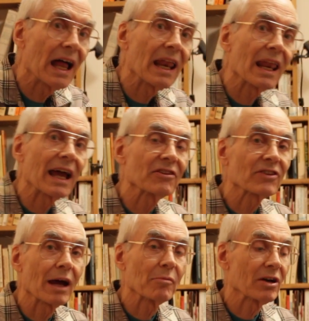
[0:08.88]
Last
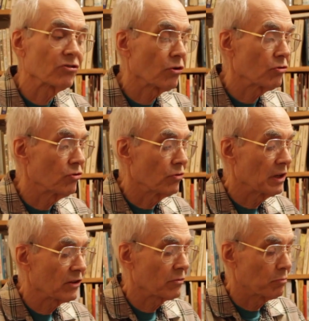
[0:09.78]
time I showed you
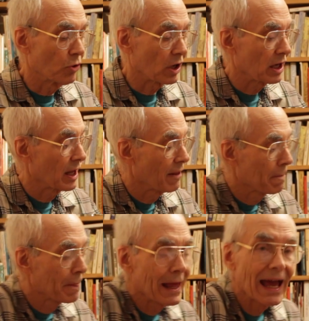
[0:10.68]
this book,
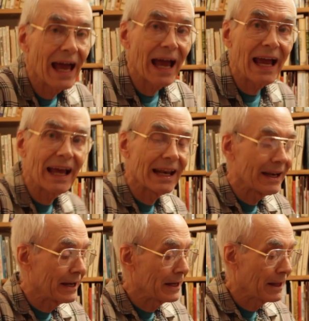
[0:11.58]

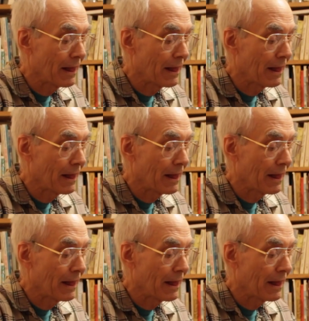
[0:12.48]
and